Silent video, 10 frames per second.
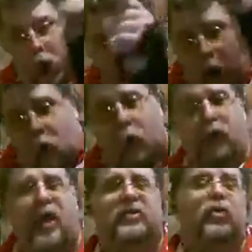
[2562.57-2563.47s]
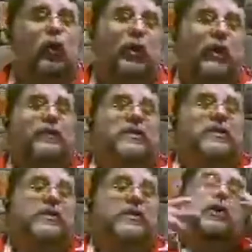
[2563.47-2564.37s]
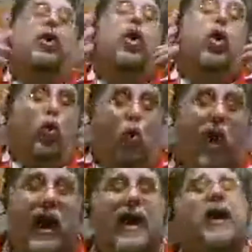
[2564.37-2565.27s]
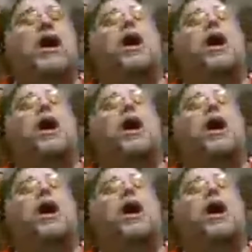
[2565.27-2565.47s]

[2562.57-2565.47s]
No, that's a rookie mistake. Why?